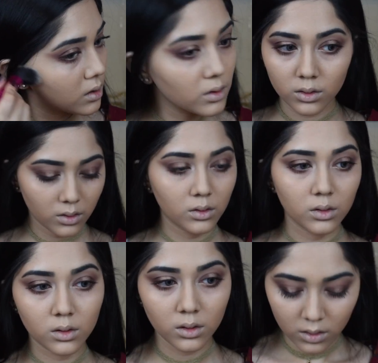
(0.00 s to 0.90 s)
everything is
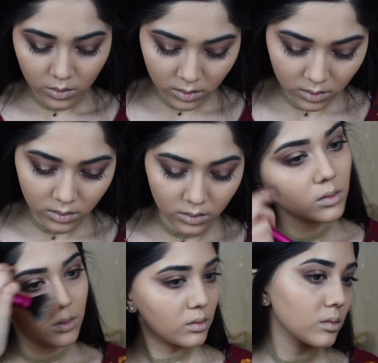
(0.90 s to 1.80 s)
nice and
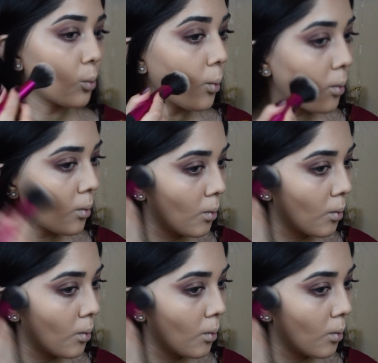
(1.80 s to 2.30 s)
chiseled.